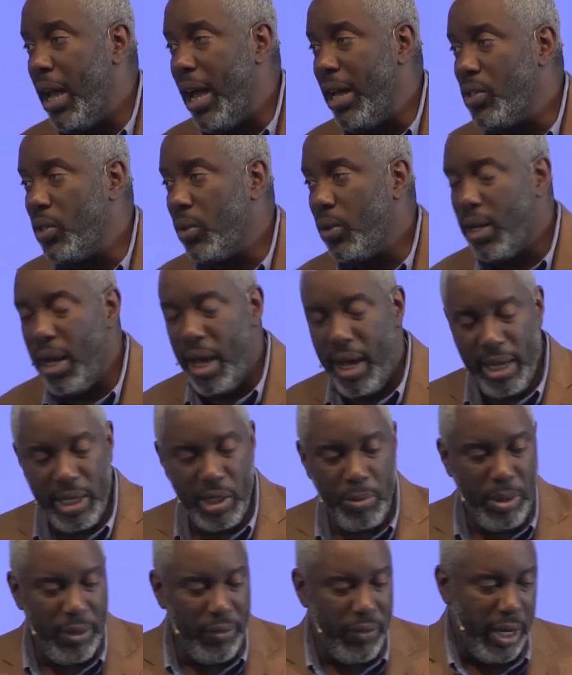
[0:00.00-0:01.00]
And so God
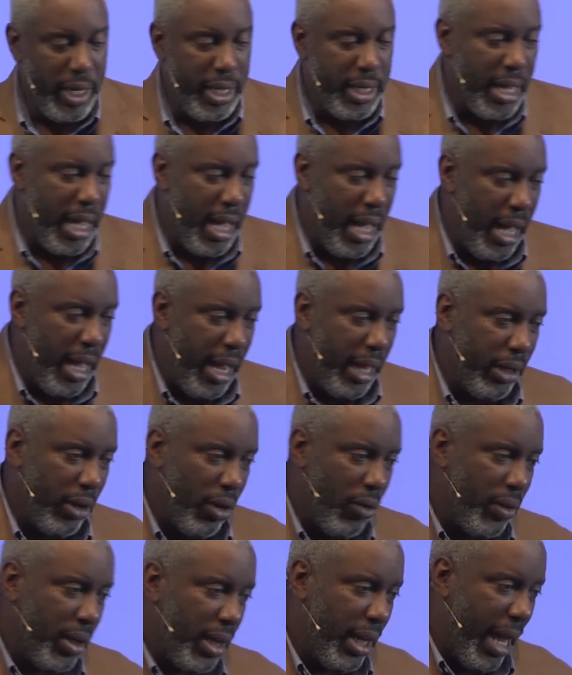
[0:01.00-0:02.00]
has been very kind
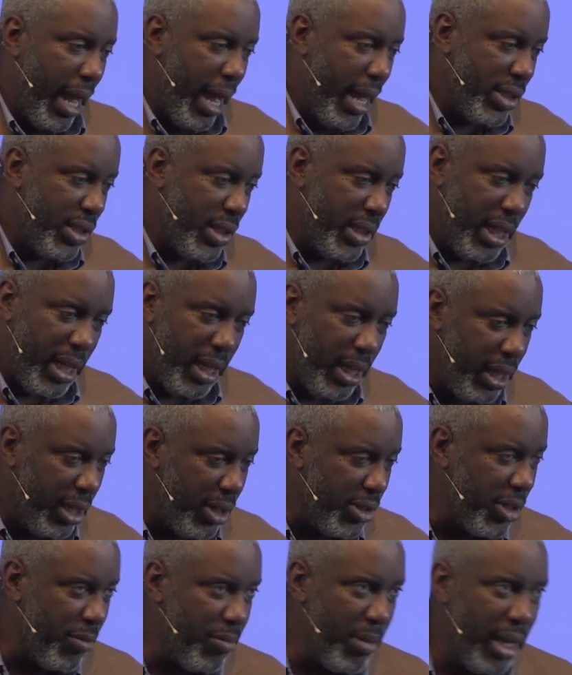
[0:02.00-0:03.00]
over the last 10
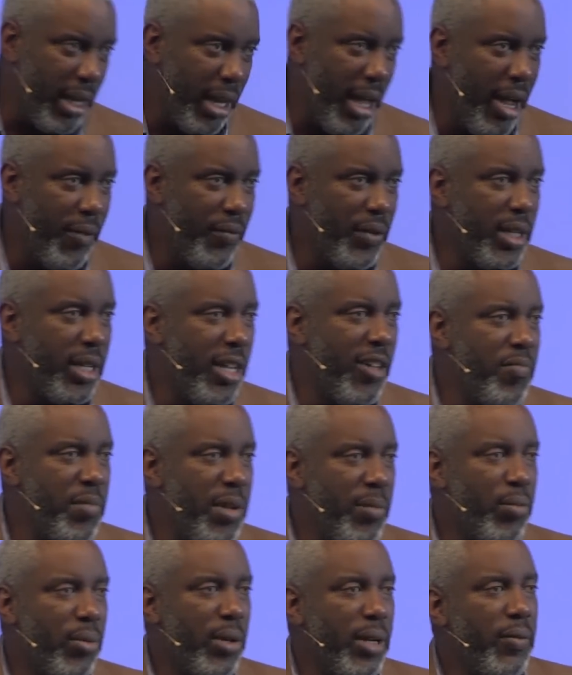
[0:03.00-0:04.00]
years of my life to give
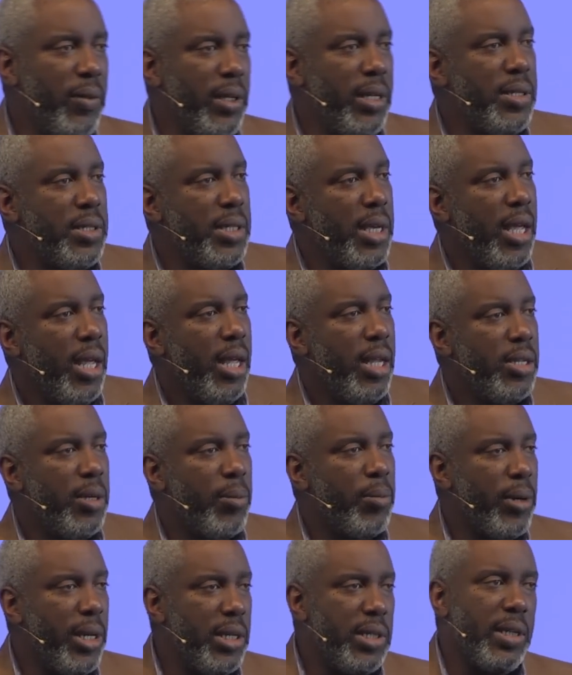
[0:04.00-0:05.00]
me privilege
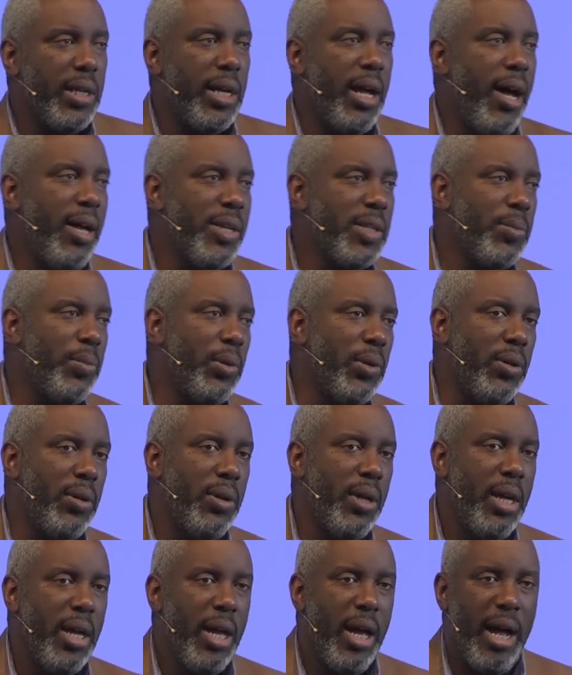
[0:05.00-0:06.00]
to preach the
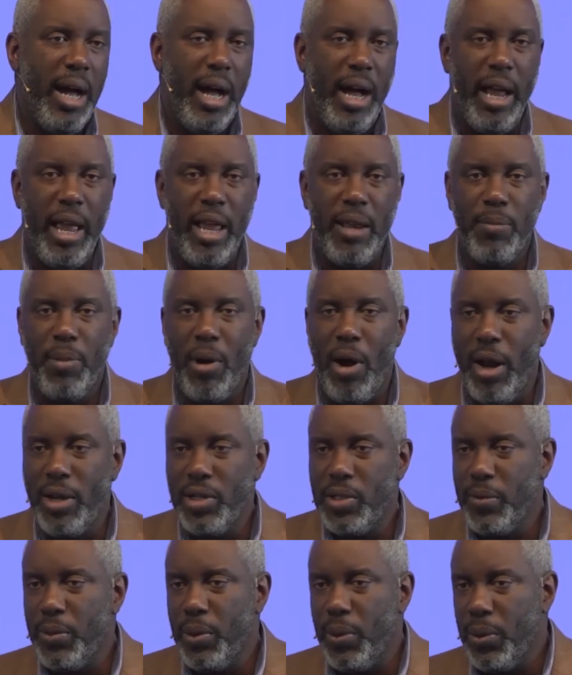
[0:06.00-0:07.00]
gospel uh, in
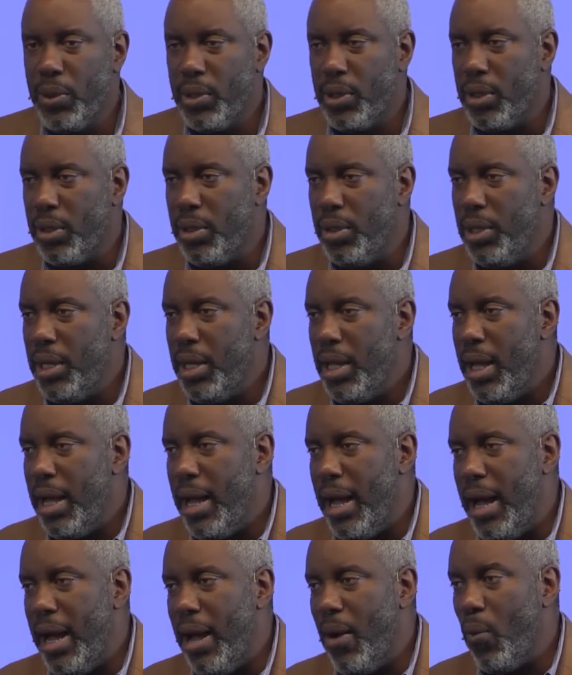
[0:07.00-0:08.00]
parts of the world
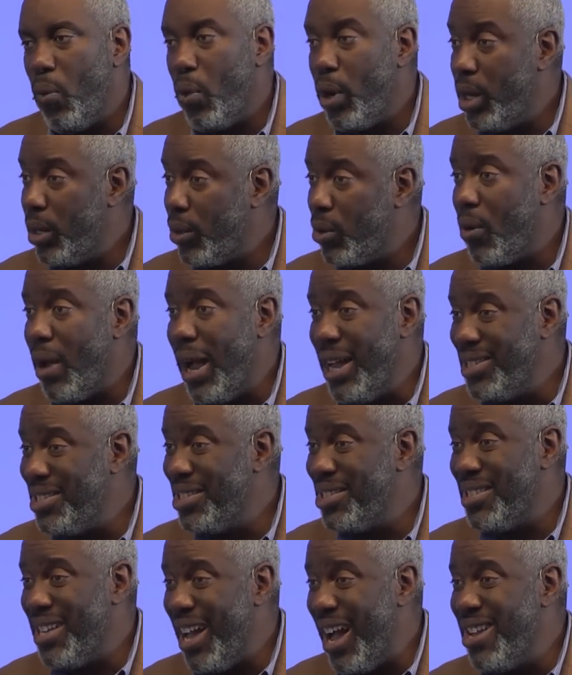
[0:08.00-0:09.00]
uh, where
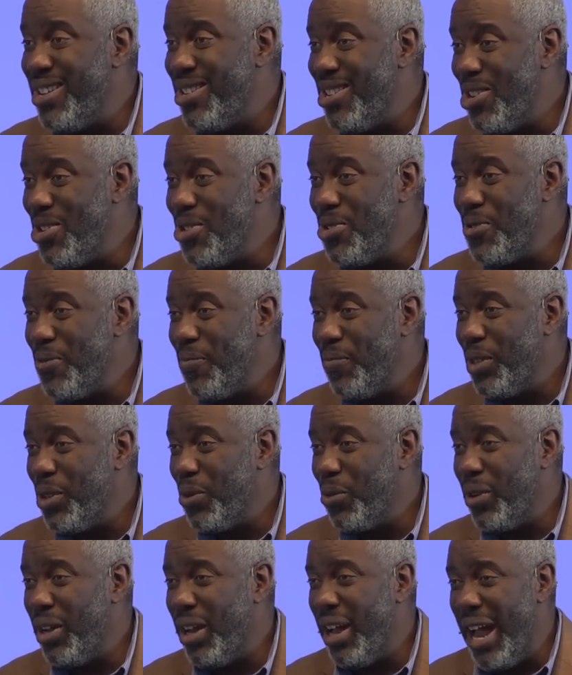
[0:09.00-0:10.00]
Christ is not known,
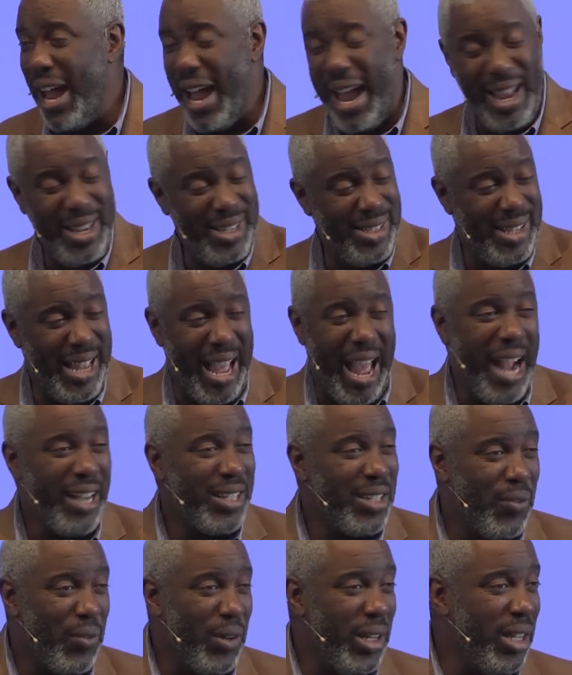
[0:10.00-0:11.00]
where he's
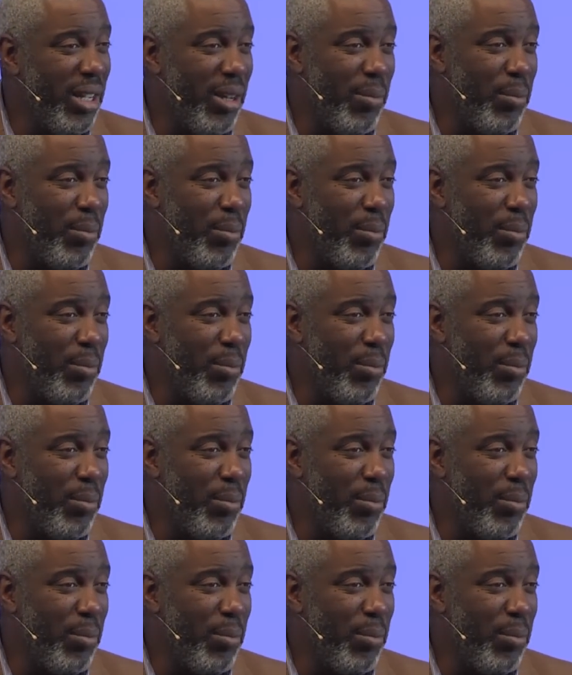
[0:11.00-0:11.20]
actively